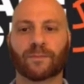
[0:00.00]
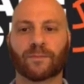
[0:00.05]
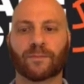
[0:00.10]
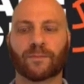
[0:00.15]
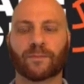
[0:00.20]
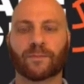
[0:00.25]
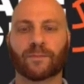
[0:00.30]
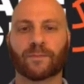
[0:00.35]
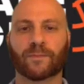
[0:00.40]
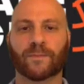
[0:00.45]

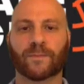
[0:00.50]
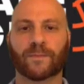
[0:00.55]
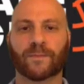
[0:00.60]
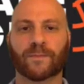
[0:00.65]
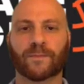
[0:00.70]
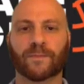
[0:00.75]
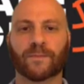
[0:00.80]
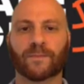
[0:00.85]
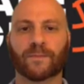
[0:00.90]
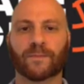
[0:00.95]

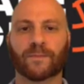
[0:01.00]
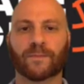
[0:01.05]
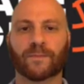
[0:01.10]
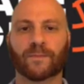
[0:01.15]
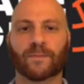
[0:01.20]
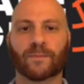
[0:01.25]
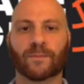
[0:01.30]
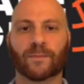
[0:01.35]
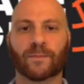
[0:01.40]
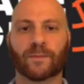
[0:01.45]

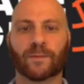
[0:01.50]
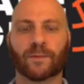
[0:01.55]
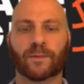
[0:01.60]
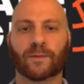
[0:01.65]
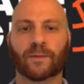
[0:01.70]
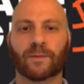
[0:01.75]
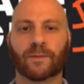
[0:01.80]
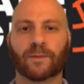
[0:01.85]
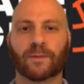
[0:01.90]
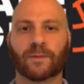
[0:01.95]

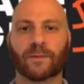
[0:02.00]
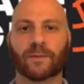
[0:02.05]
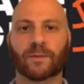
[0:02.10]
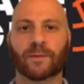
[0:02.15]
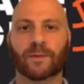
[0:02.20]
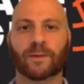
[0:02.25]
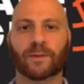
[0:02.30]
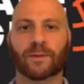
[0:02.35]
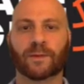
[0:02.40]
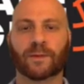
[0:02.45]

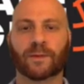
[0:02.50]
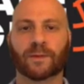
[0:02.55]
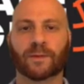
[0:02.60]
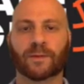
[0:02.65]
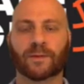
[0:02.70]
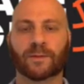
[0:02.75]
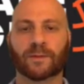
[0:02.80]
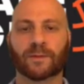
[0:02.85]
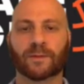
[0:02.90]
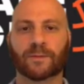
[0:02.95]

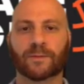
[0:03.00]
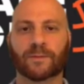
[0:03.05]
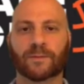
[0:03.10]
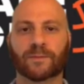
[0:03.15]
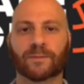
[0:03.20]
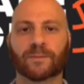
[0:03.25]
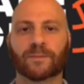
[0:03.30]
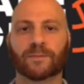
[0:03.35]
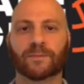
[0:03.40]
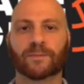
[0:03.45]

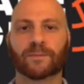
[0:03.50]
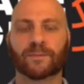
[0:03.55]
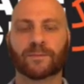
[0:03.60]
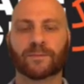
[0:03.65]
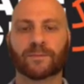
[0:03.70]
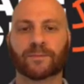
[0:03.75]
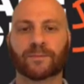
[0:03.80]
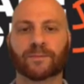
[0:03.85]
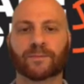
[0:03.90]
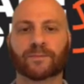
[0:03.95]

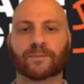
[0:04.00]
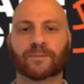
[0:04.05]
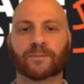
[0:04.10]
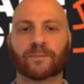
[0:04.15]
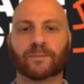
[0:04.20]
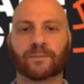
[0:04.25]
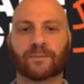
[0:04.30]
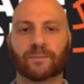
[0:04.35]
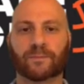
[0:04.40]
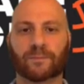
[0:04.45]

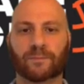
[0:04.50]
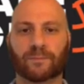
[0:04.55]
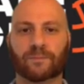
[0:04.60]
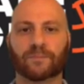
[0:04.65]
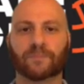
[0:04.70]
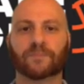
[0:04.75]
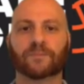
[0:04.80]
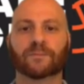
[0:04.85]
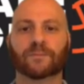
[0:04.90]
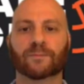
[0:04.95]

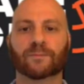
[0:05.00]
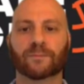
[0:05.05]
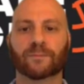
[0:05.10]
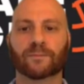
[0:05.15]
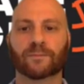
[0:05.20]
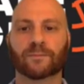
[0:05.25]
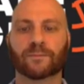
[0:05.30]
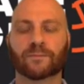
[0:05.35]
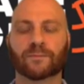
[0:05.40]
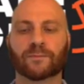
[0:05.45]

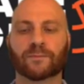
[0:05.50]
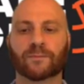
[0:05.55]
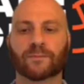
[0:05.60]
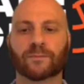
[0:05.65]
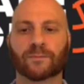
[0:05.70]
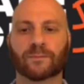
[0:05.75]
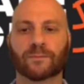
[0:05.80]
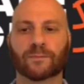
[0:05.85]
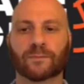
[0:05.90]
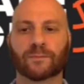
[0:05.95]

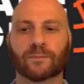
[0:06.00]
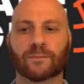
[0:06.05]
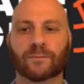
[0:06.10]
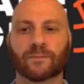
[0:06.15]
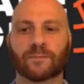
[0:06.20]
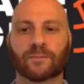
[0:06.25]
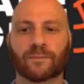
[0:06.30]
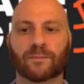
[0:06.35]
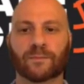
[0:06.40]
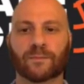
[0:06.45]

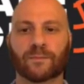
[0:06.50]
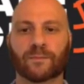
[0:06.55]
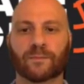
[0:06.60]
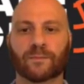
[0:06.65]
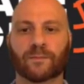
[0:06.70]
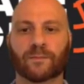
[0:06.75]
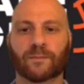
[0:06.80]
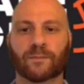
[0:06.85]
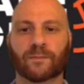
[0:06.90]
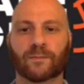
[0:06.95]

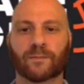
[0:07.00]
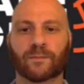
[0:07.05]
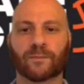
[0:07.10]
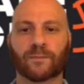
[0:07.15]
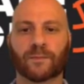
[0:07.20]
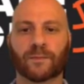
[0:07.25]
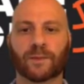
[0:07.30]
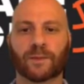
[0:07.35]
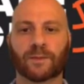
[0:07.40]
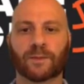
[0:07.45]

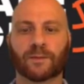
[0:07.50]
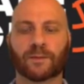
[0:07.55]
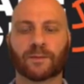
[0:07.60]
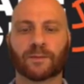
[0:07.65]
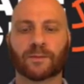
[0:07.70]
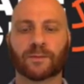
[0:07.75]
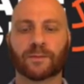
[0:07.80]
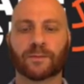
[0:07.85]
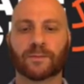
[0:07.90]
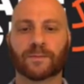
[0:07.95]
The person shown says nothing.